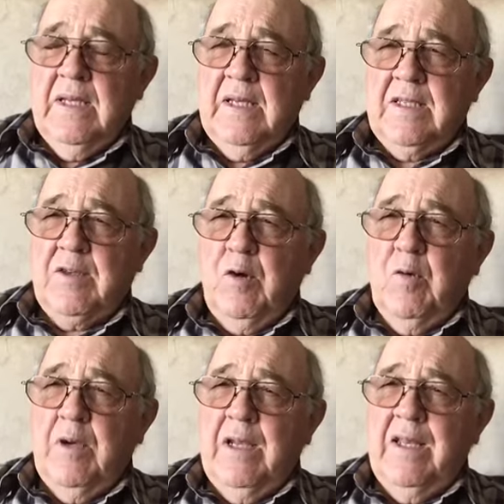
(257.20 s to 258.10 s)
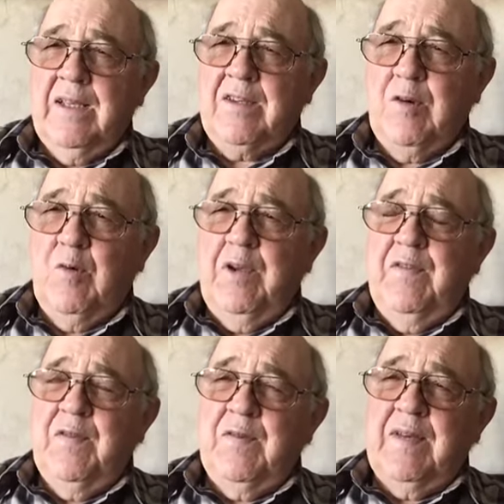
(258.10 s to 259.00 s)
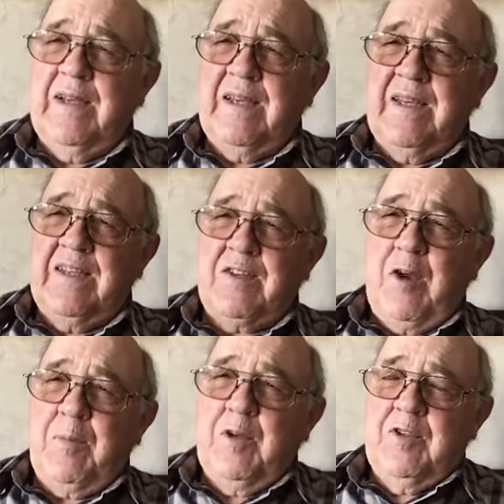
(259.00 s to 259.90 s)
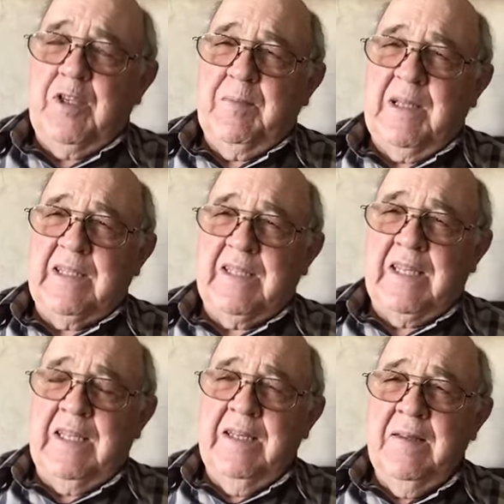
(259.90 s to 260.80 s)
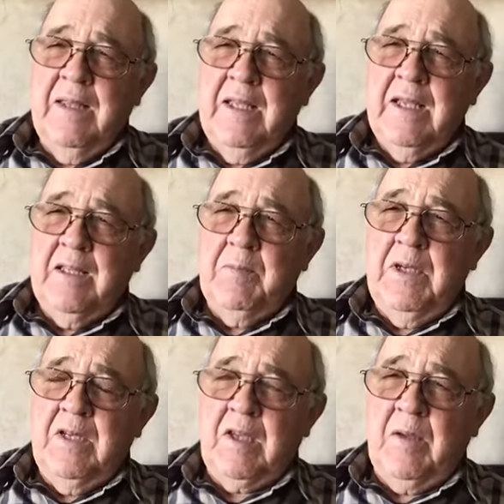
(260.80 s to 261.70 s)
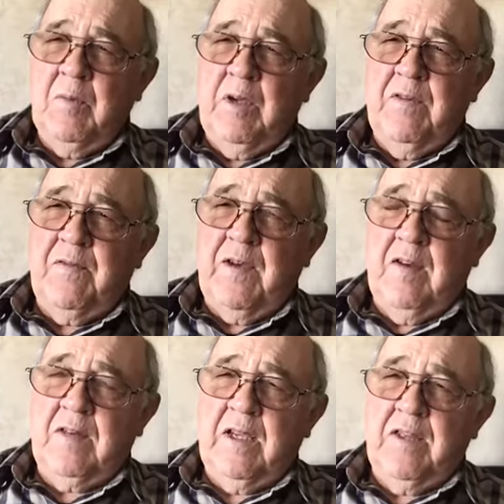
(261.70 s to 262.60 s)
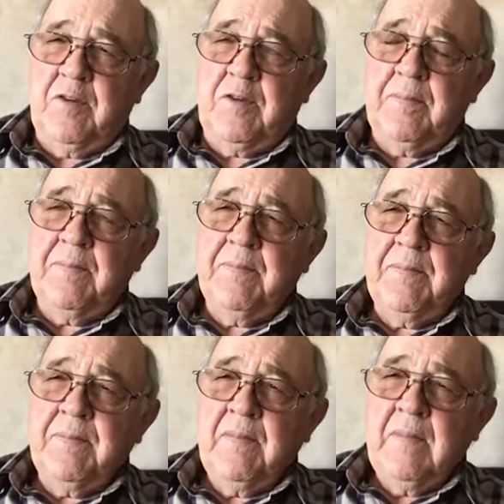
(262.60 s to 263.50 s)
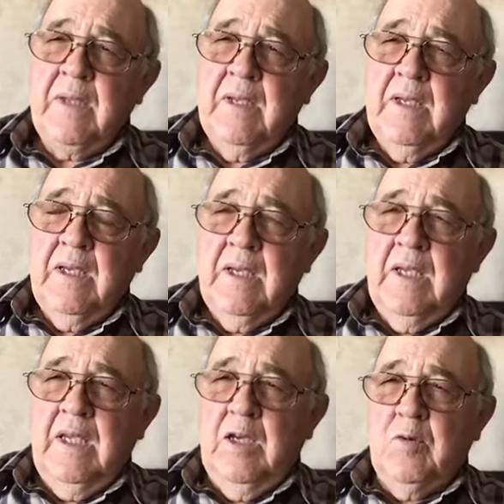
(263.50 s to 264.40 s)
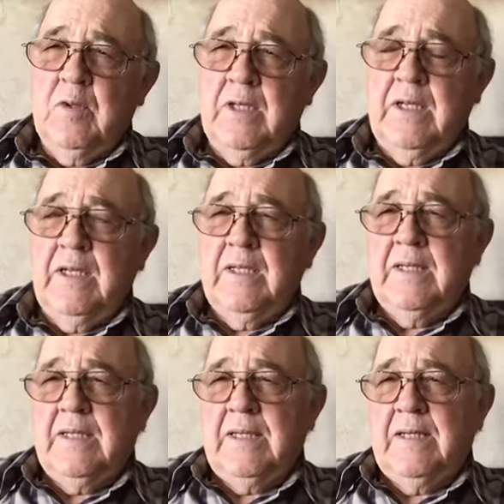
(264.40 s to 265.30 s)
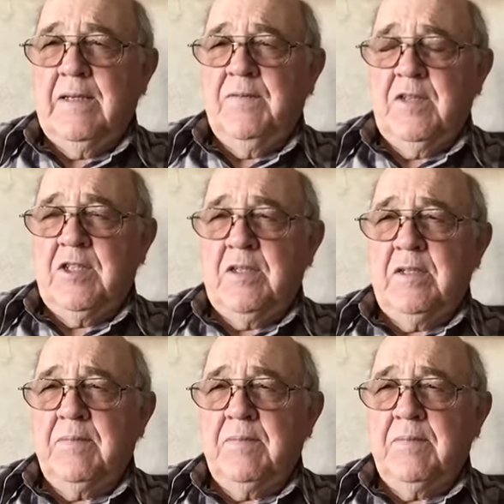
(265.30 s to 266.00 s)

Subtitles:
So we've stopped using benzidine. In the meantime, we have found other equally efficient